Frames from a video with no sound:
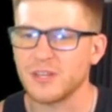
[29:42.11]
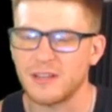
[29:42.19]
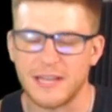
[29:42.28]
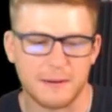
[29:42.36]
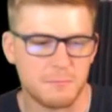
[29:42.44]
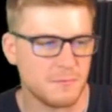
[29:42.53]

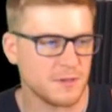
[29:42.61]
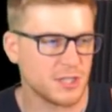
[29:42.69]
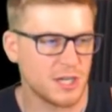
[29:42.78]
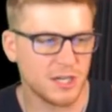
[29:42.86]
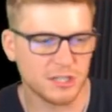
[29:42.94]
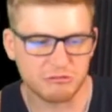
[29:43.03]
like
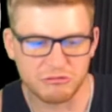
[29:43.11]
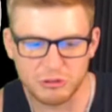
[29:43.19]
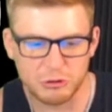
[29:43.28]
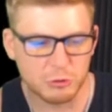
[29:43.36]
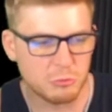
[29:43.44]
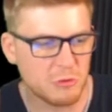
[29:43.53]
kung
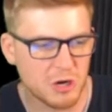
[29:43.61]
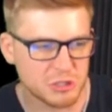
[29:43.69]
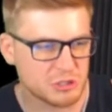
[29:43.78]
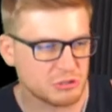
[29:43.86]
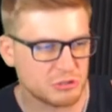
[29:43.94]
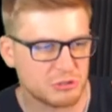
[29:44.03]
fu
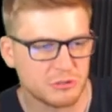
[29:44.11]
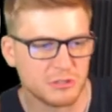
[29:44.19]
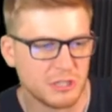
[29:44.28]
martial